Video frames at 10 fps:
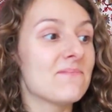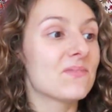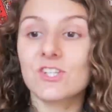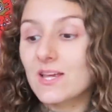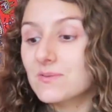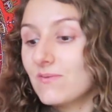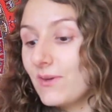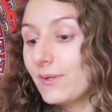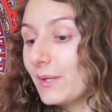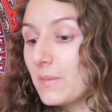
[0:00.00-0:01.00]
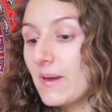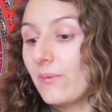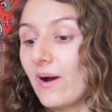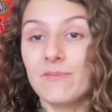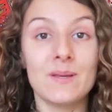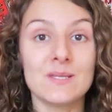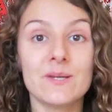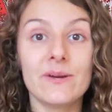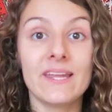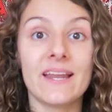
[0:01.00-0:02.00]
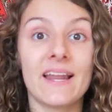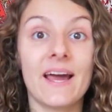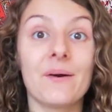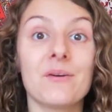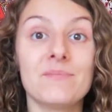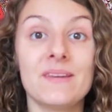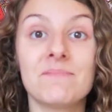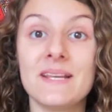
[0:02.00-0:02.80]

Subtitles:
shares with you a little bit what I've been doing and how I've been